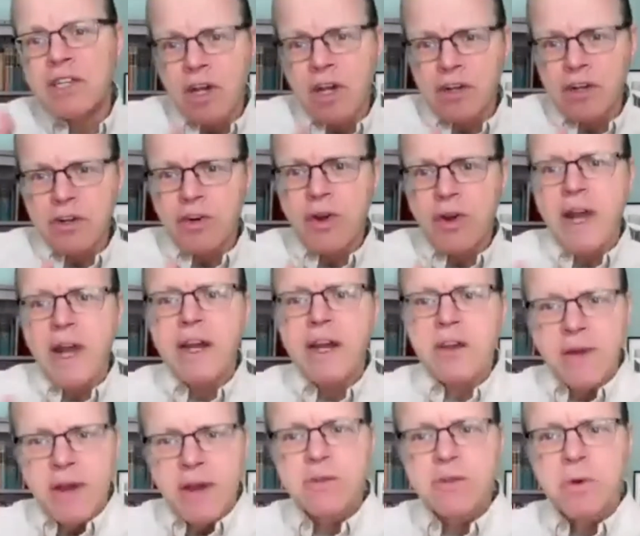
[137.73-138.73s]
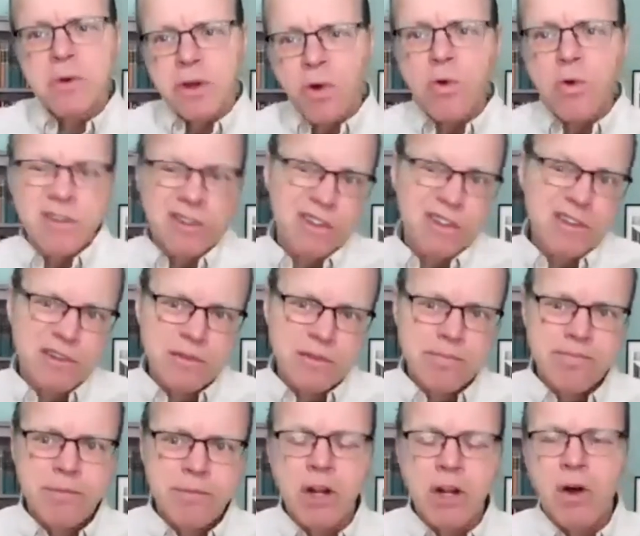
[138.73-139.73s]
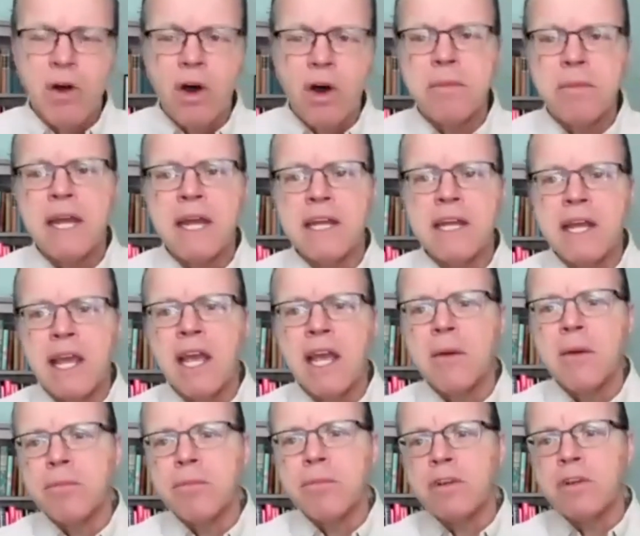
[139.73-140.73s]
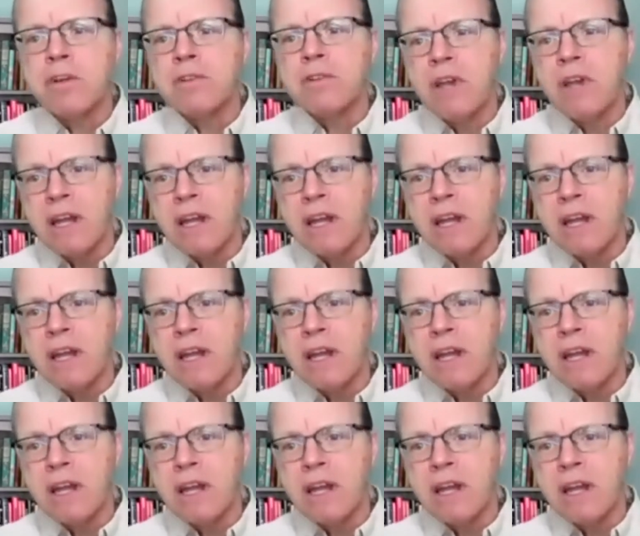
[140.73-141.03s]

undergrad and graduate courses, on main campus.